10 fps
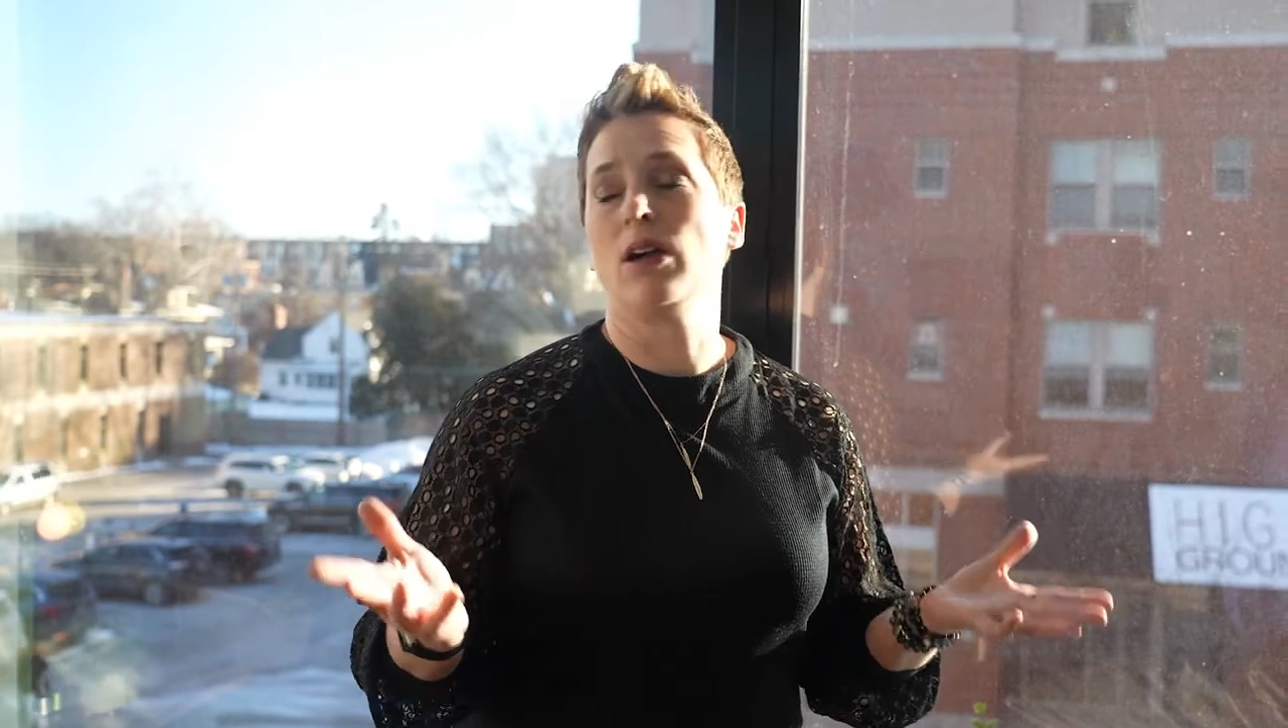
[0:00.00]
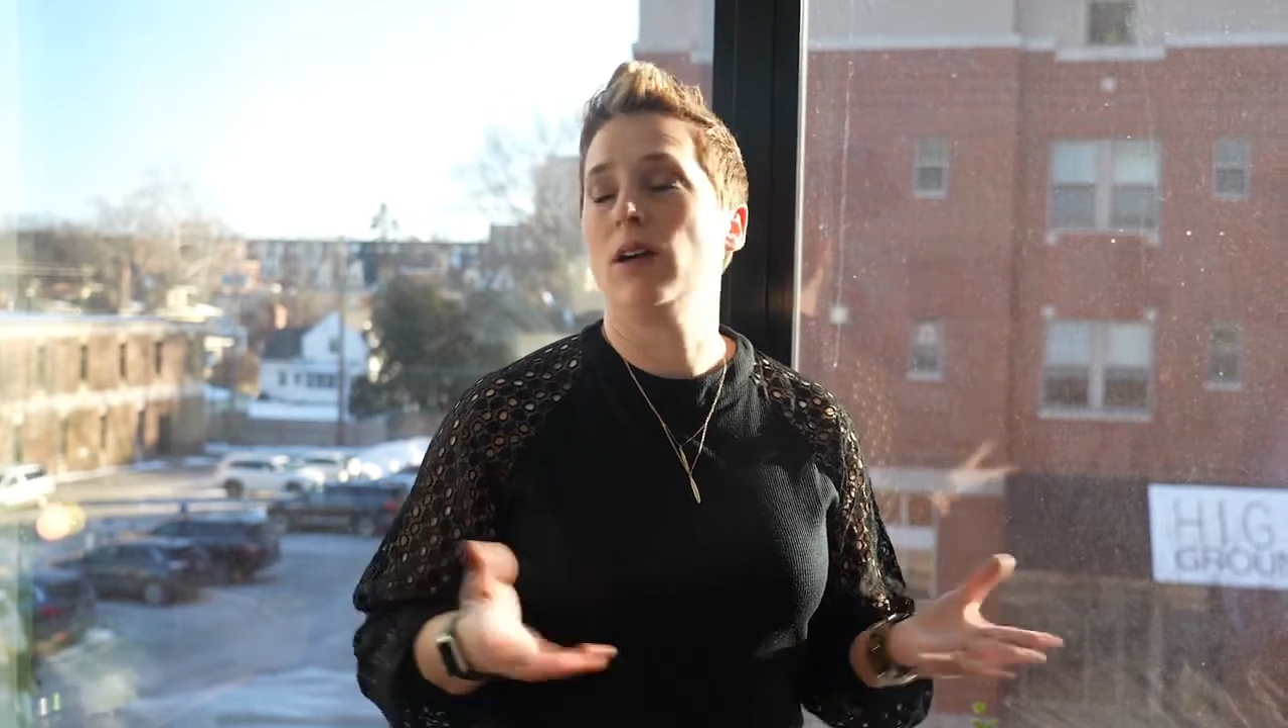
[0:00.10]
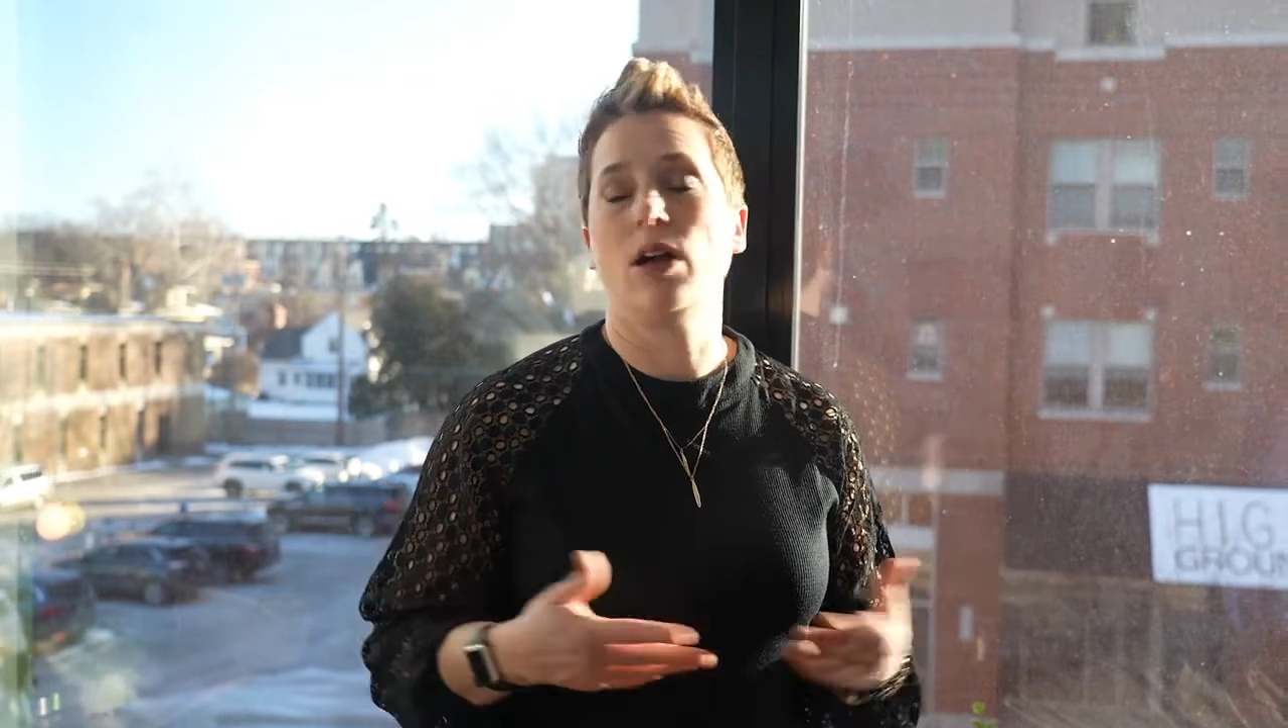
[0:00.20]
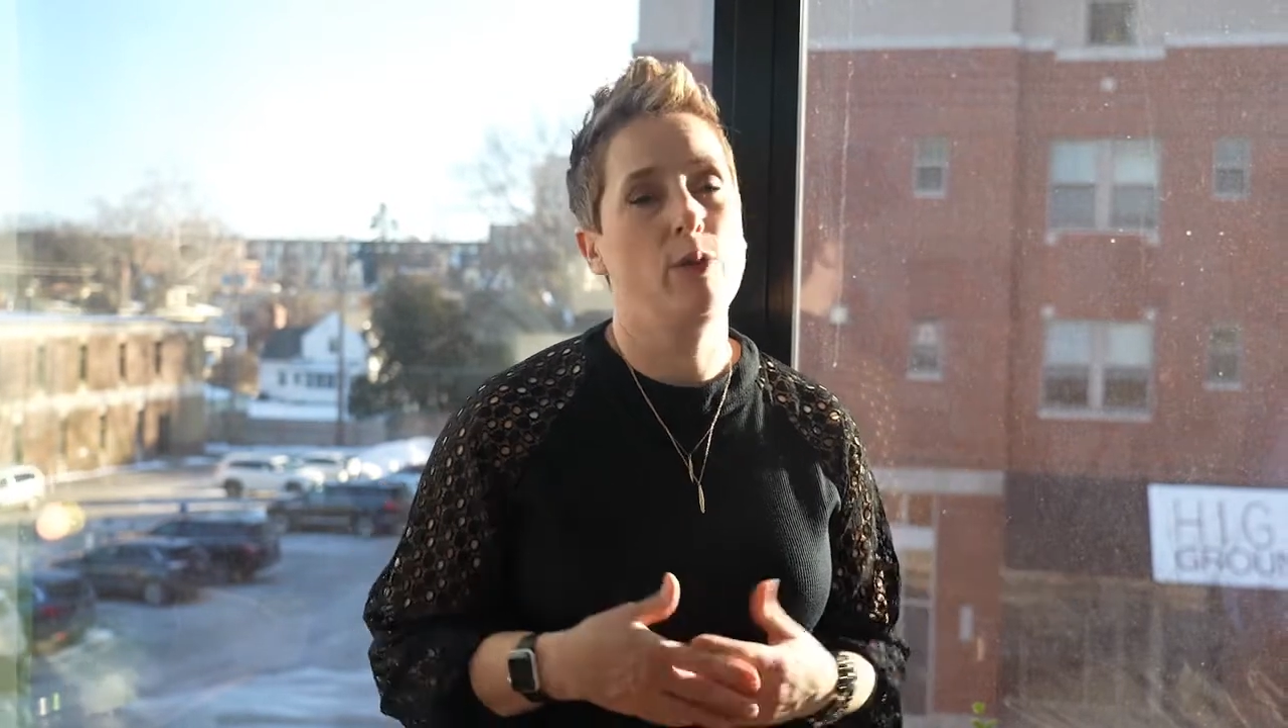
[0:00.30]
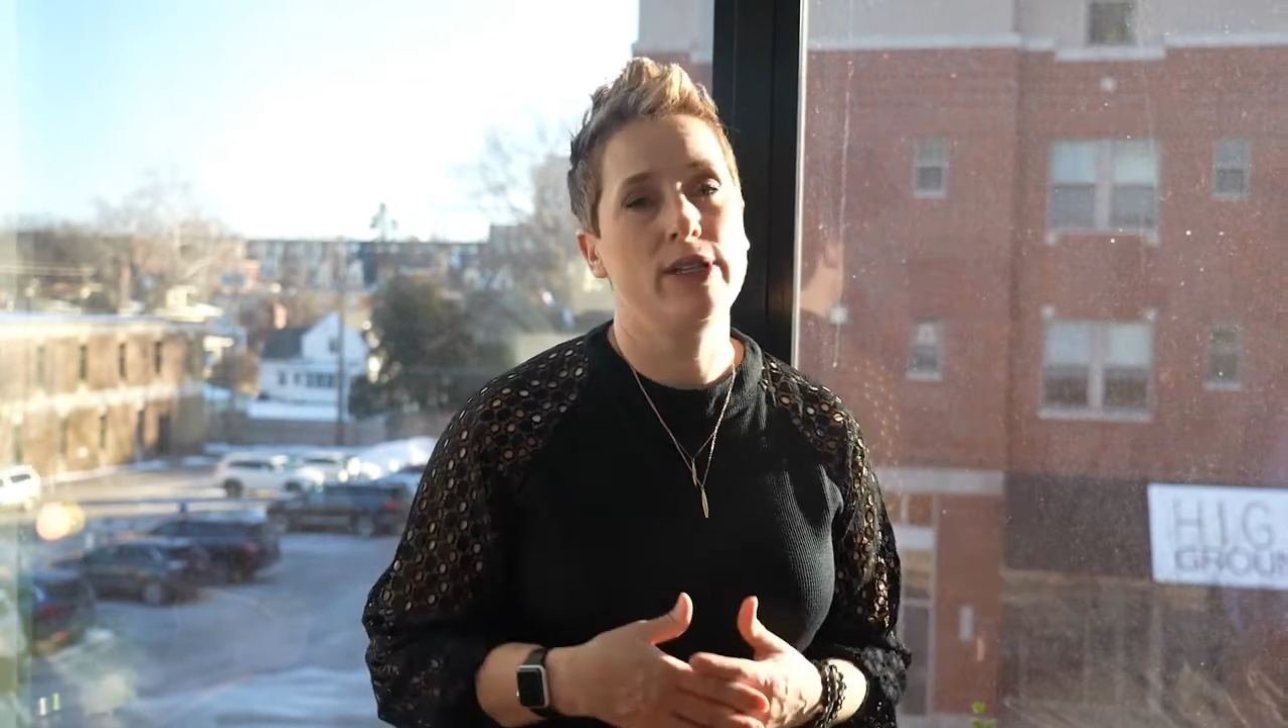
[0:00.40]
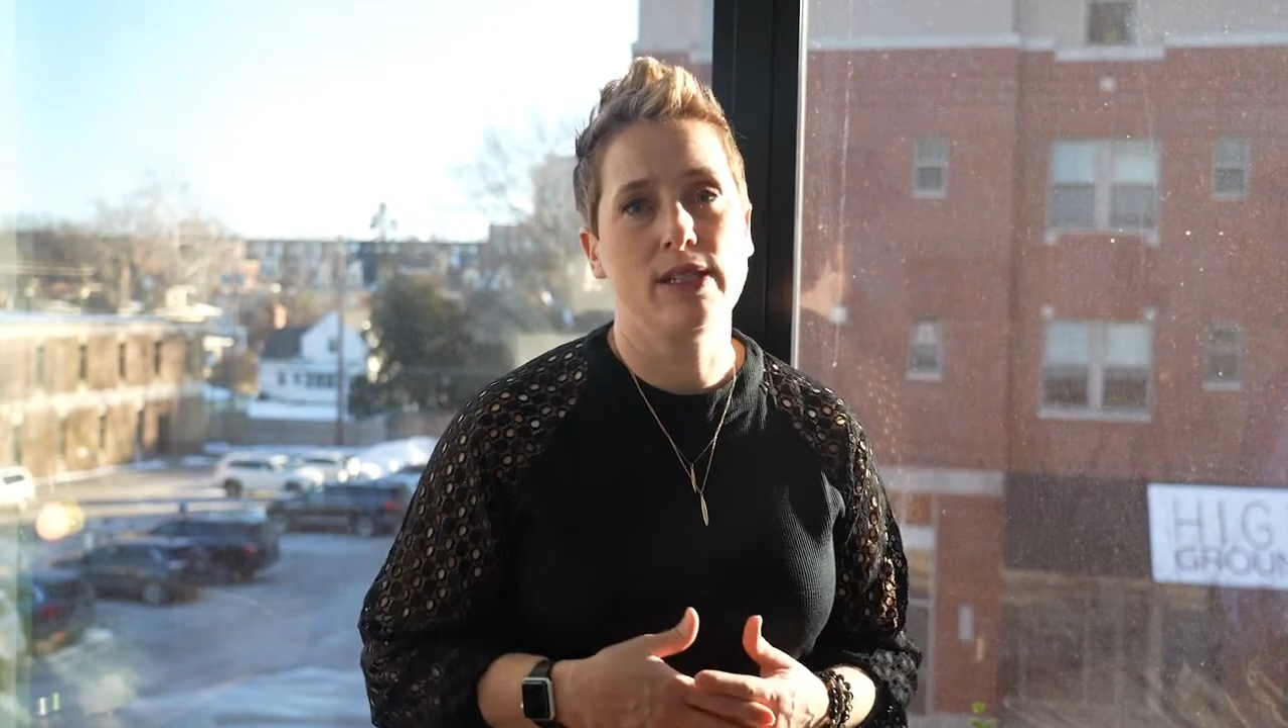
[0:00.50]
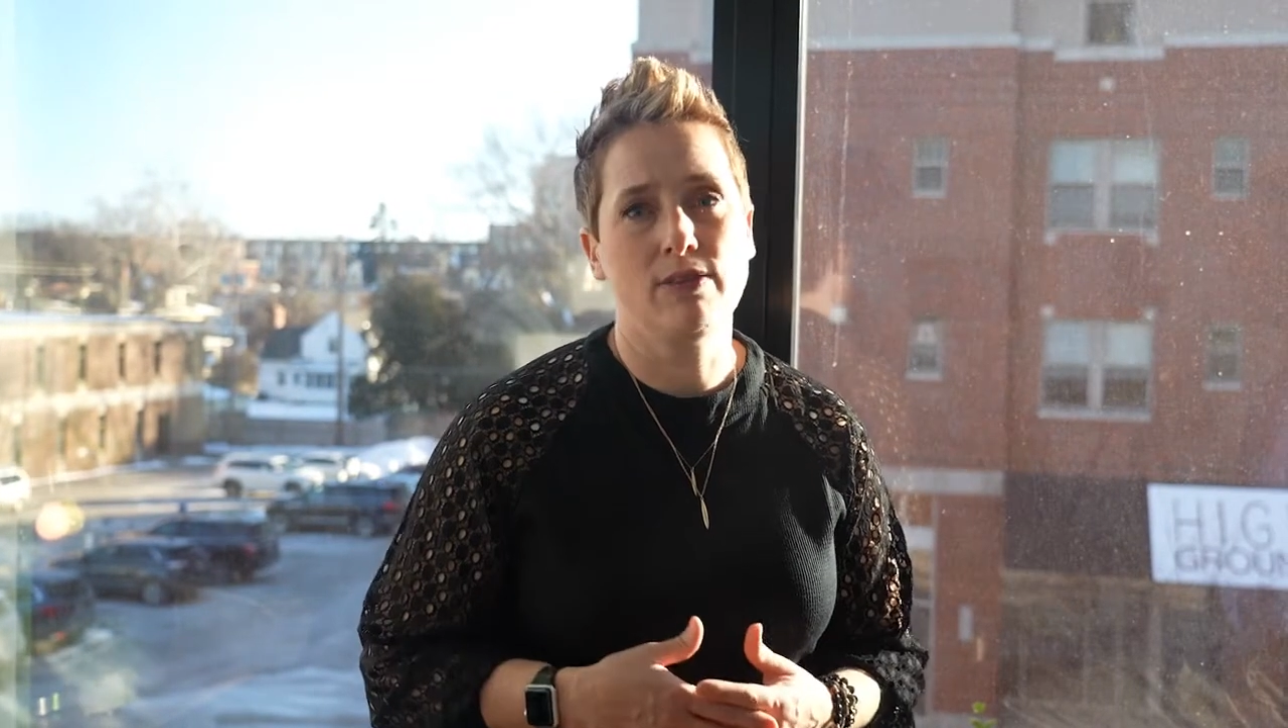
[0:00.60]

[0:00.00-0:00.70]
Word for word: are always